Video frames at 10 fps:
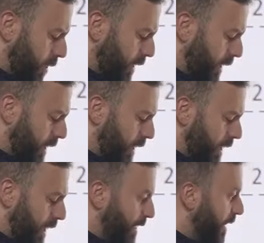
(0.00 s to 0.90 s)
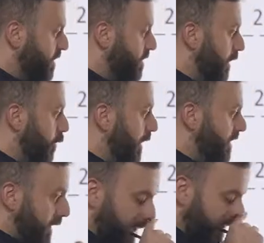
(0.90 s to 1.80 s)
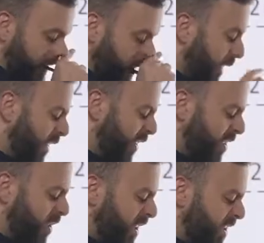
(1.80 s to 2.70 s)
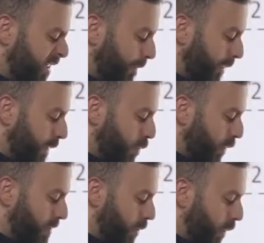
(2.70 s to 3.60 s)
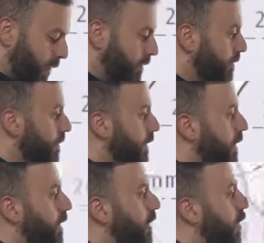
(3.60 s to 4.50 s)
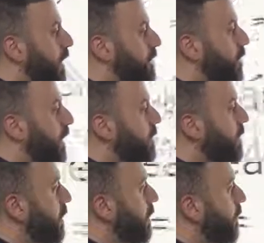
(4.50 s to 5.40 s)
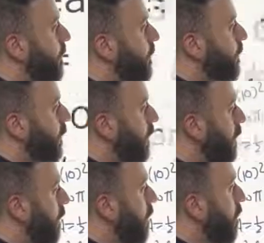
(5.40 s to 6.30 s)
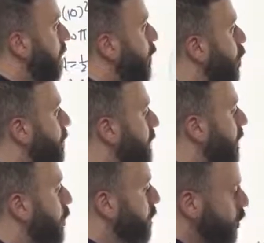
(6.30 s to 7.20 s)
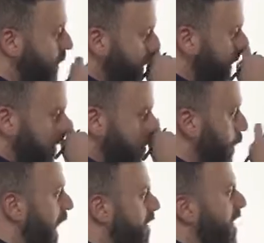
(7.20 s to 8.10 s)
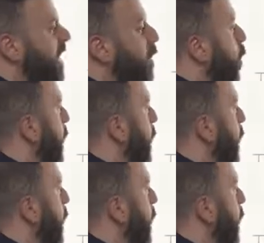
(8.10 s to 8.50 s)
Okay, and that's equal at the end 521. Okay, as you can see here. Okay, of course, in the question here, we have another